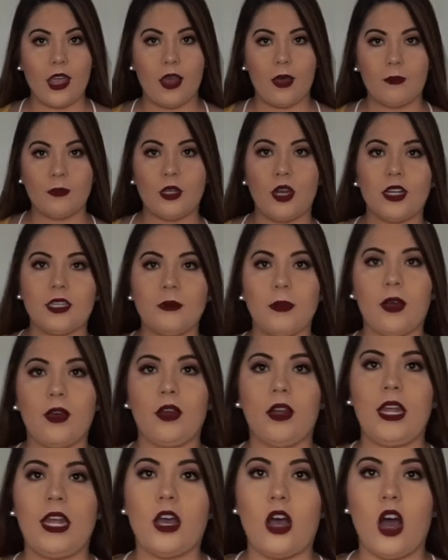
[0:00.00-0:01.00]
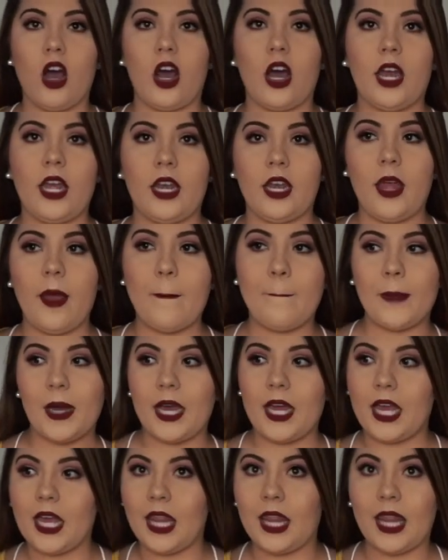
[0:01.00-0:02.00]
um, talked about on
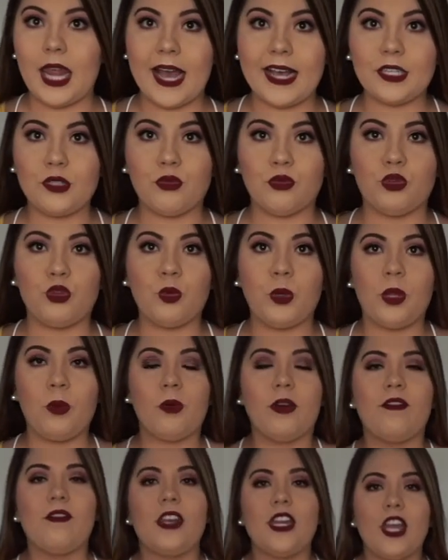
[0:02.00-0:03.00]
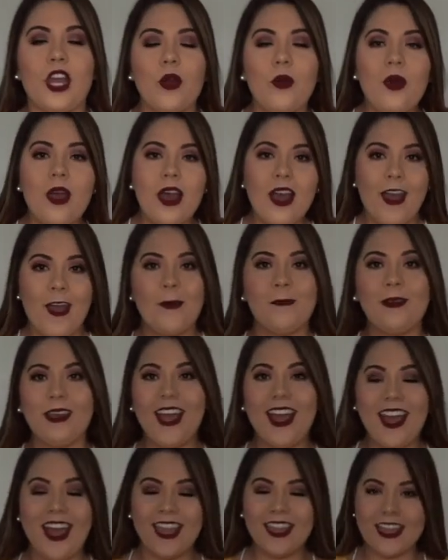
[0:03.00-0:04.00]
my last Rue 21 video. But
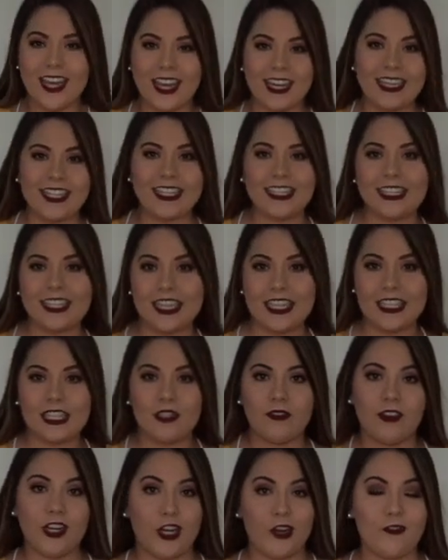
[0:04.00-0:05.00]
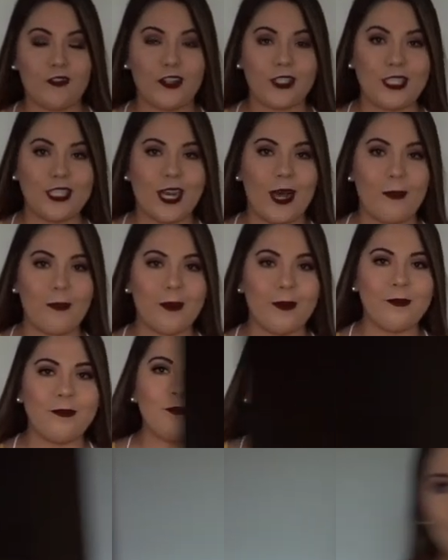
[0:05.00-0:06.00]
yeah, that is this very first top.
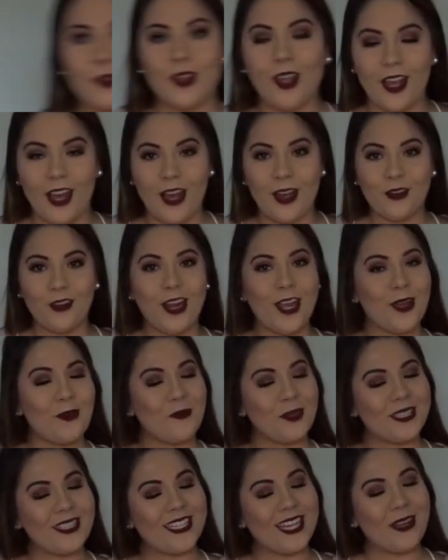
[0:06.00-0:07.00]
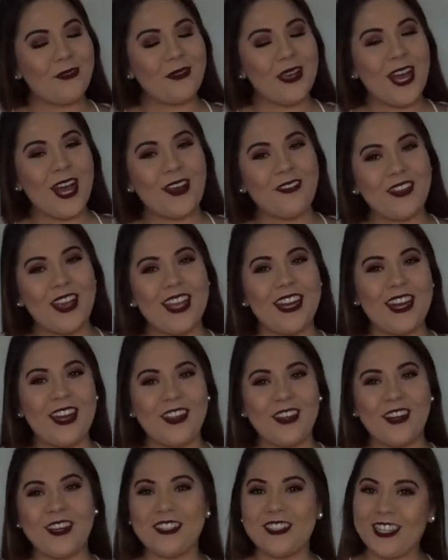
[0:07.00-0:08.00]
All right, and once again, we have
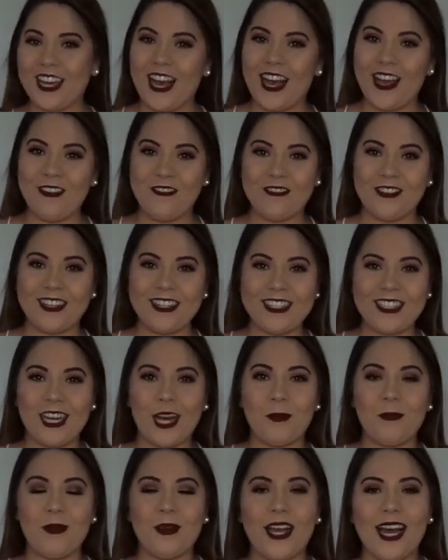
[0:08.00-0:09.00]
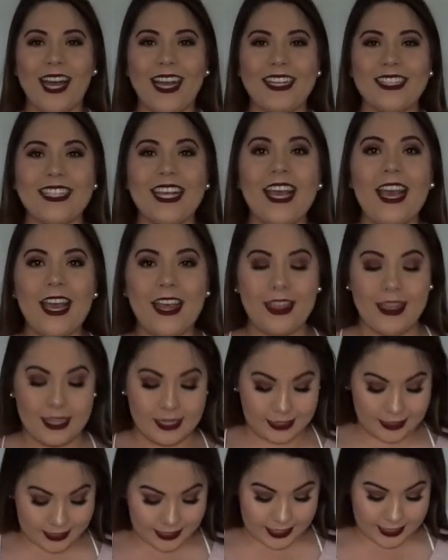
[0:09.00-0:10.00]
another tie front top, you guys.
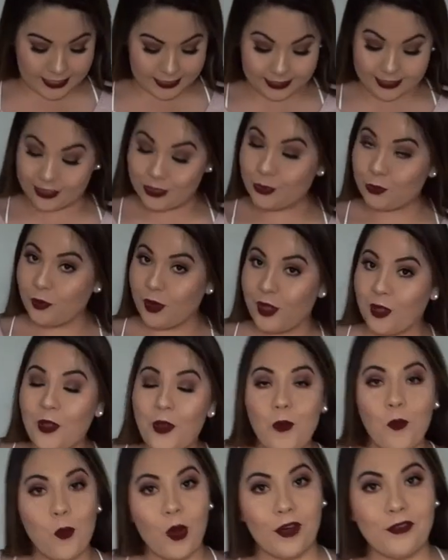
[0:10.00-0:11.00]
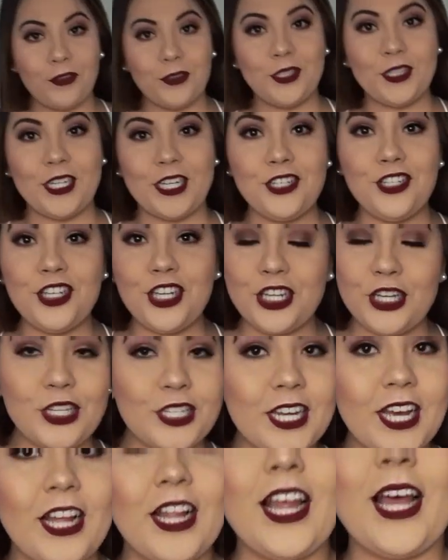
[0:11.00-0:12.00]
This is as well waffle stitch. Can you tell